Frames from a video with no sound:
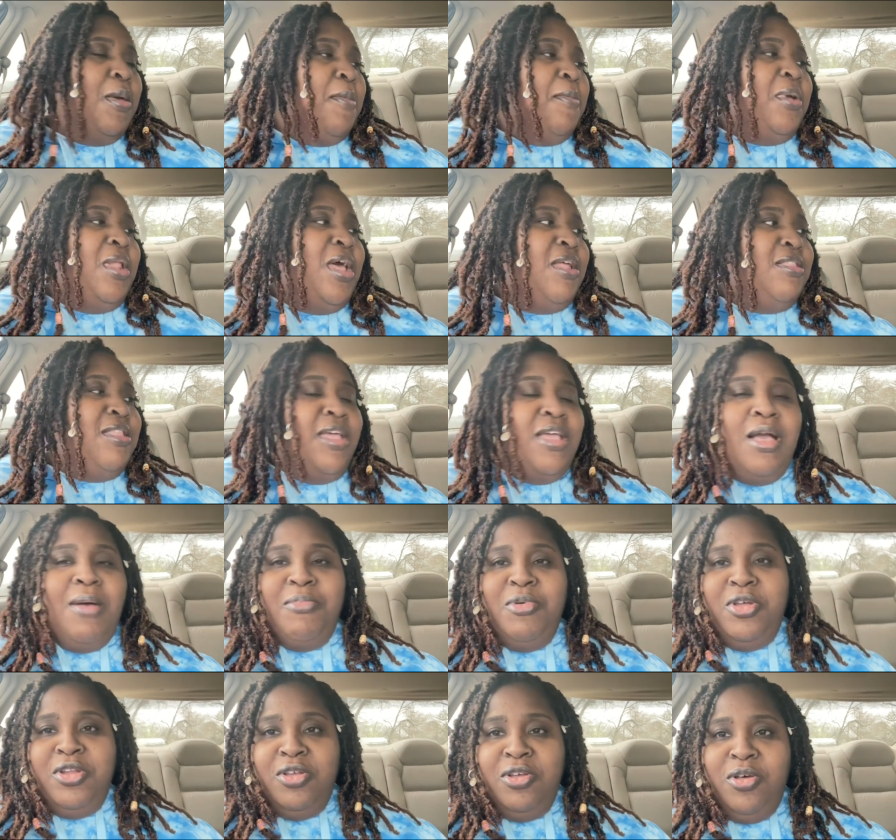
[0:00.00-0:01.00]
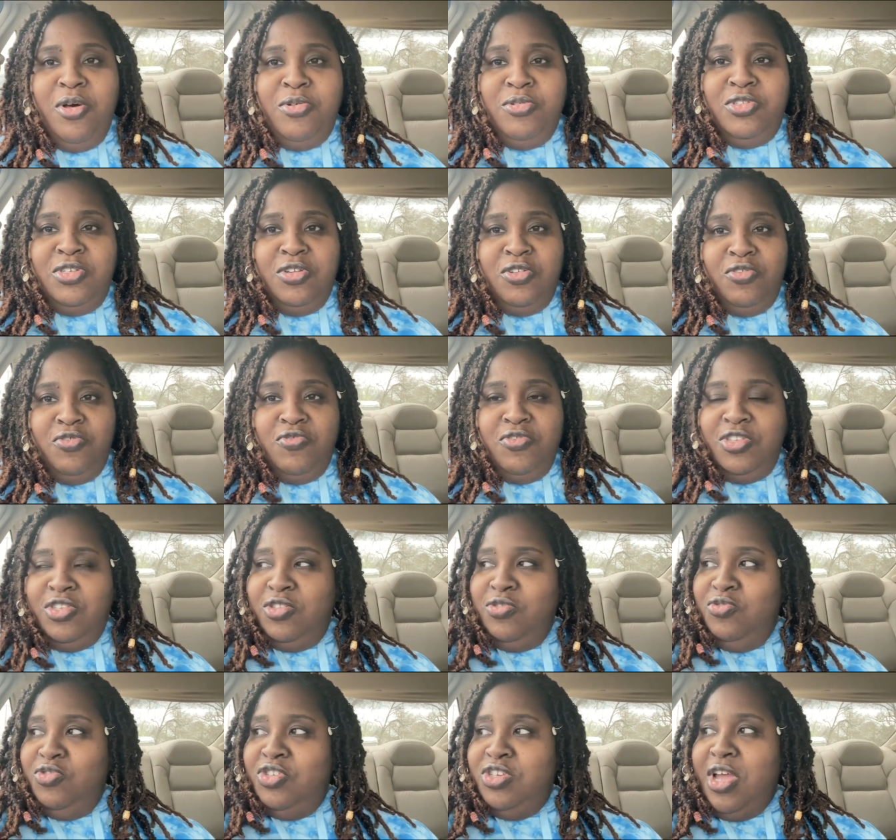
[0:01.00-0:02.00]
But I think I'm going to go to the
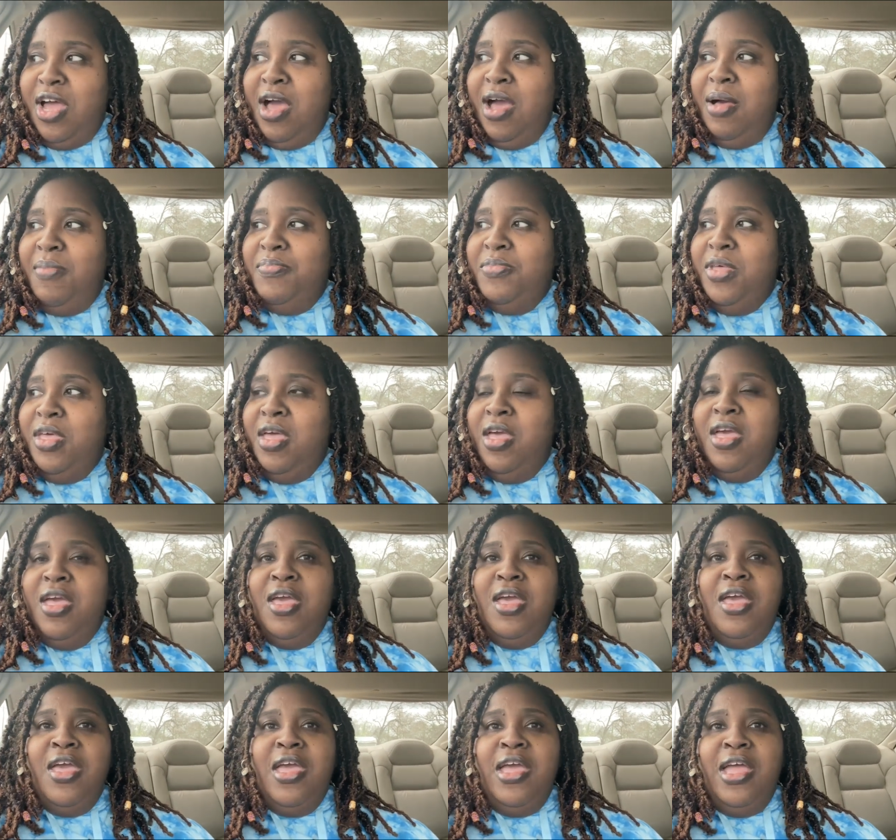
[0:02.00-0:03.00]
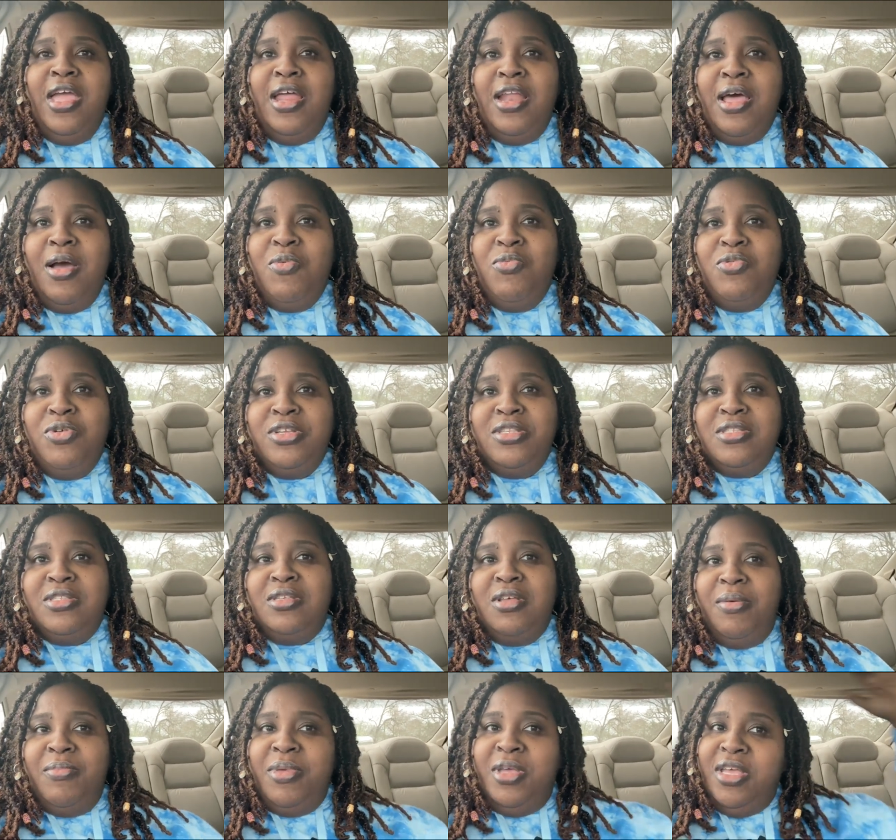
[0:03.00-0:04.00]
crystal shop and I want
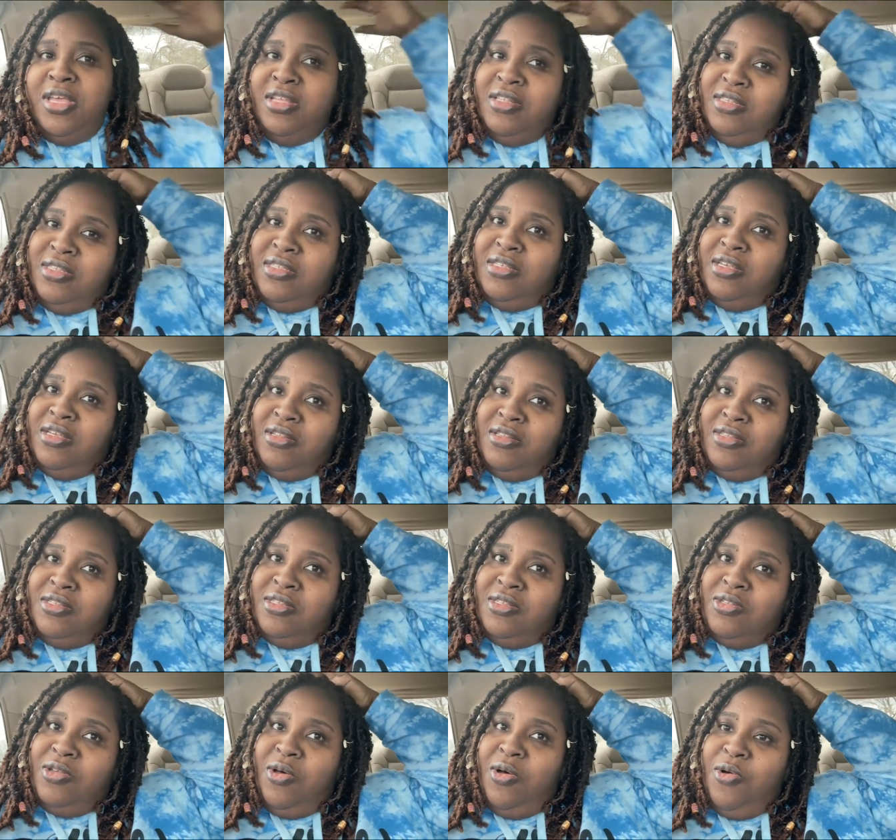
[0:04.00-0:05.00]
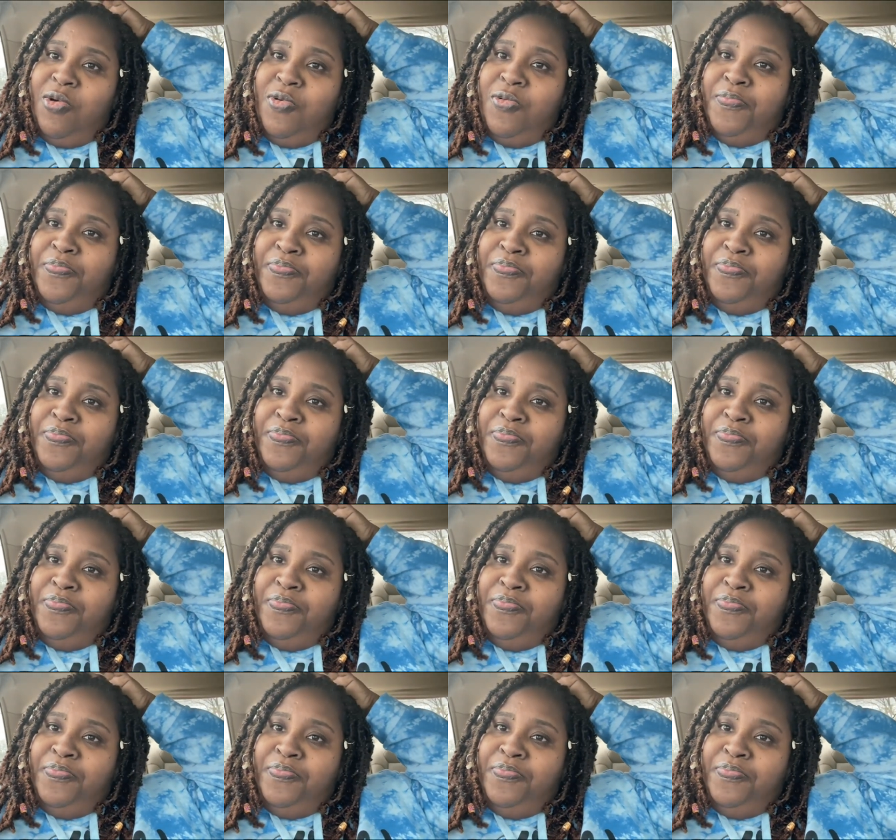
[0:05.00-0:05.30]
some incense. So